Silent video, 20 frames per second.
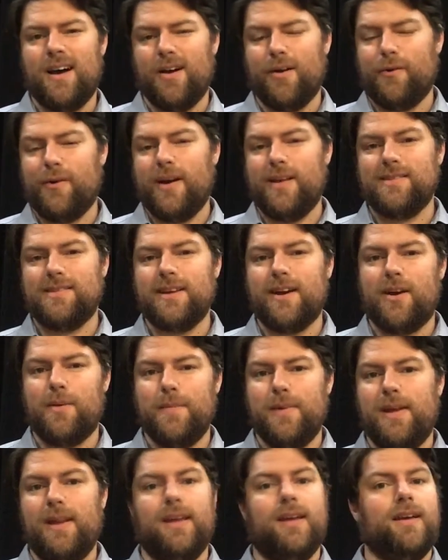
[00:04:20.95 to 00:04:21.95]
Grandsire
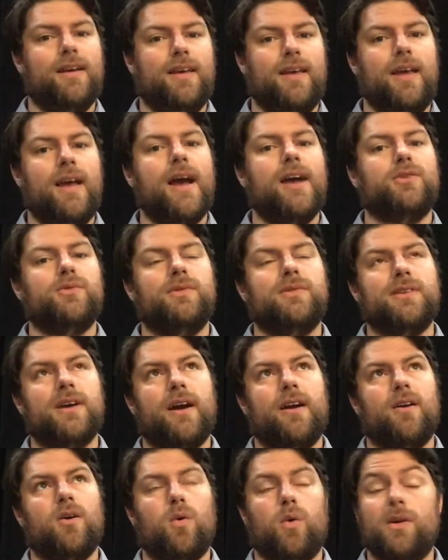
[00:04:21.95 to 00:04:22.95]
meaning he actually
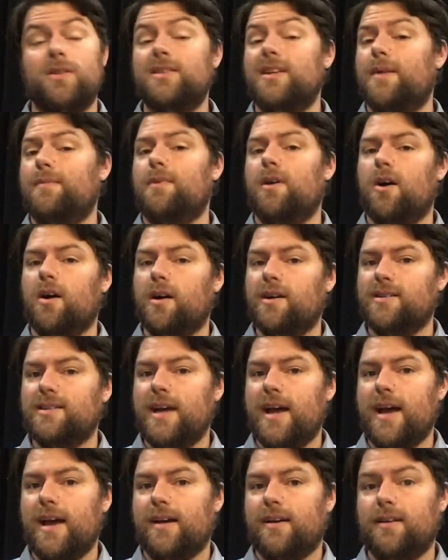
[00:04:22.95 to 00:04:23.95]
sired a horse named
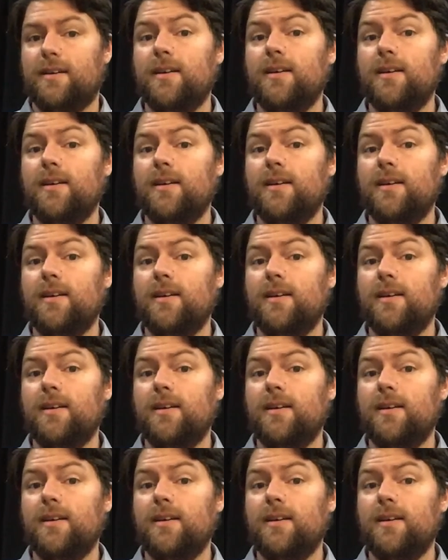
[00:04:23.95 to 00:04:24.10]
Hardtack,